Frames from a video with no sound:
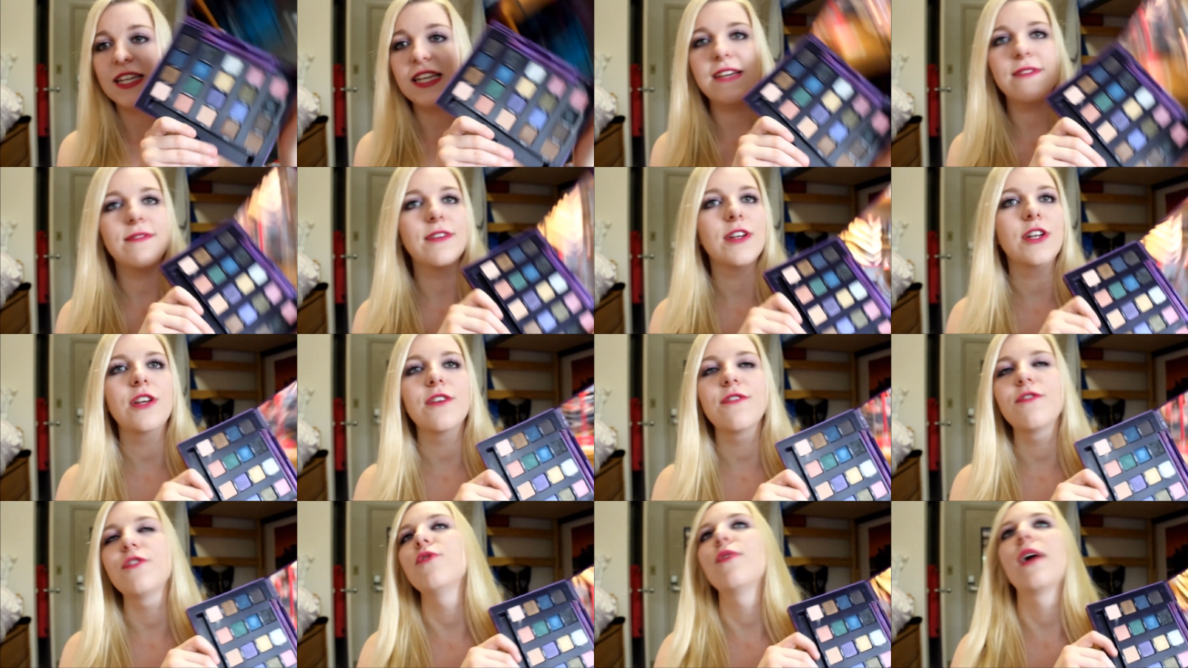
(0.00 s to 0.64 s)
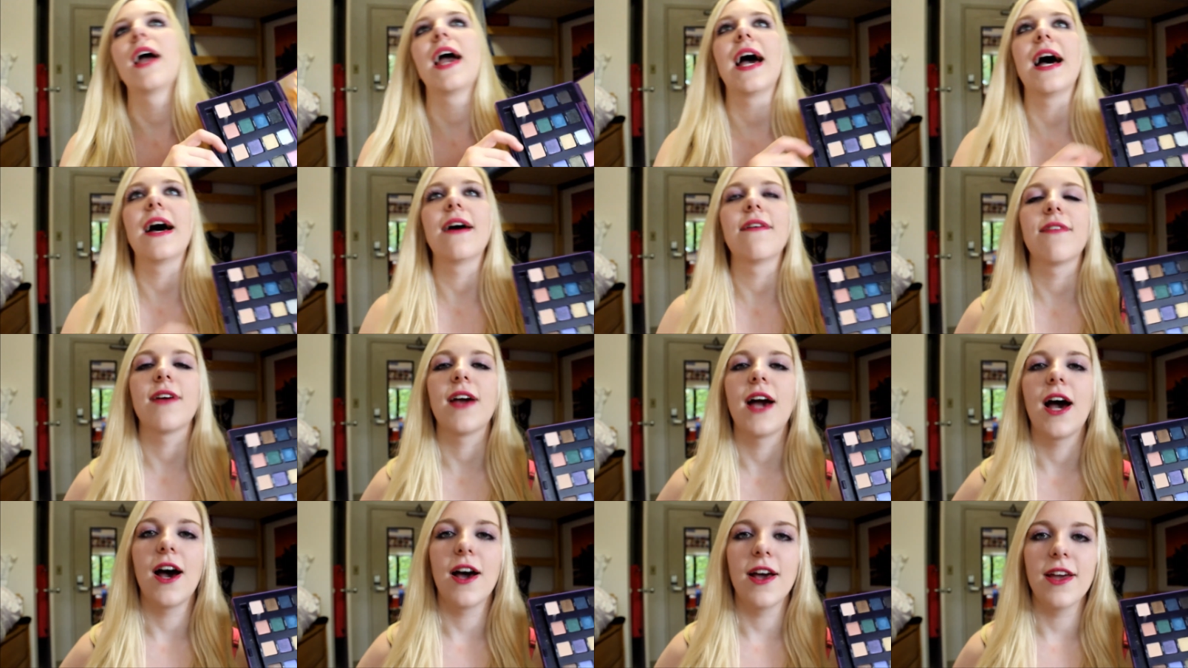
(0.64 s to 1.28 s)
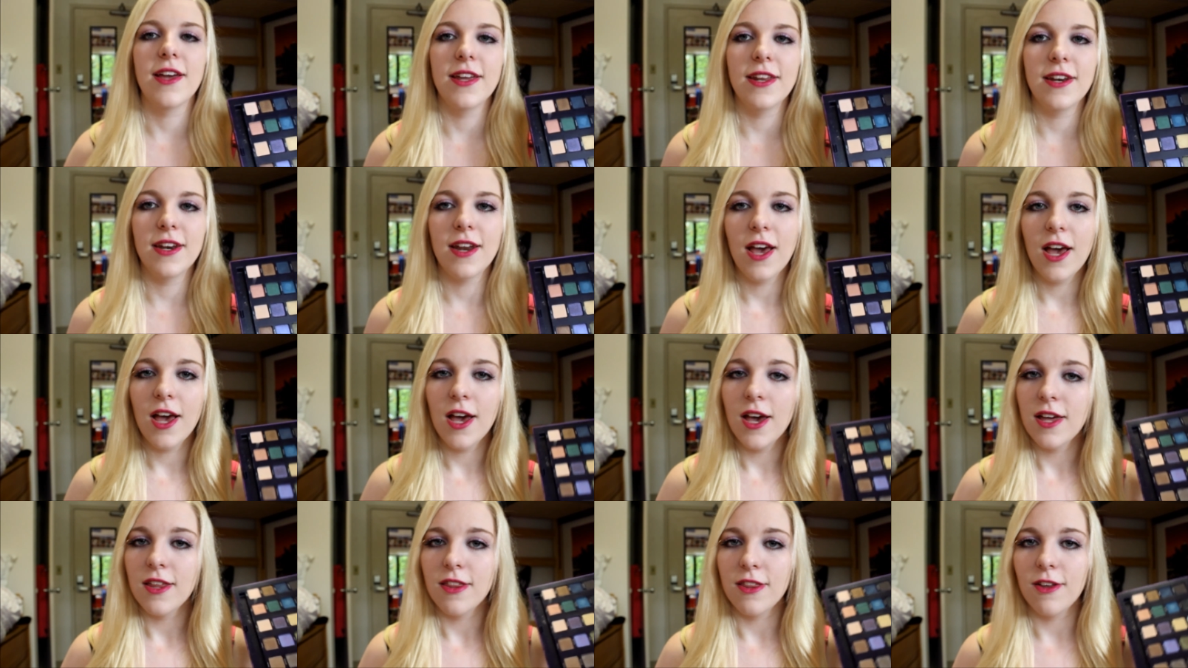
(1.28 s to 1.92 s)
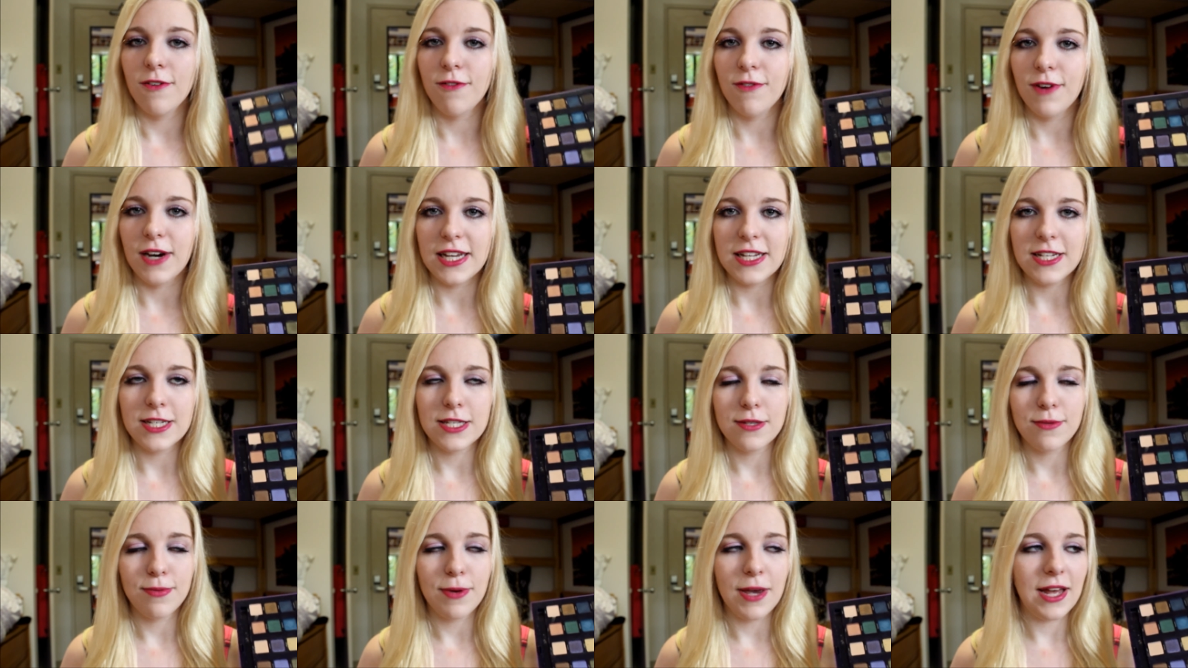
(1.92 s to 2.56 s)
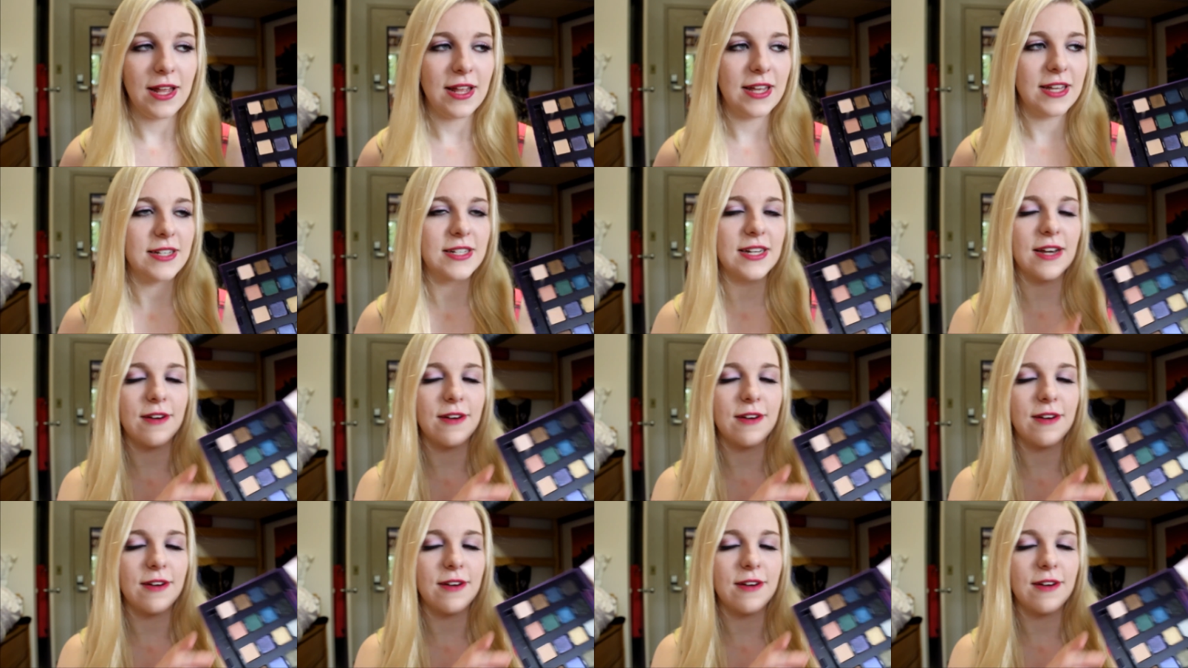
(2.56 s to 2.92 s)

Even if you have gotten the Vice palette,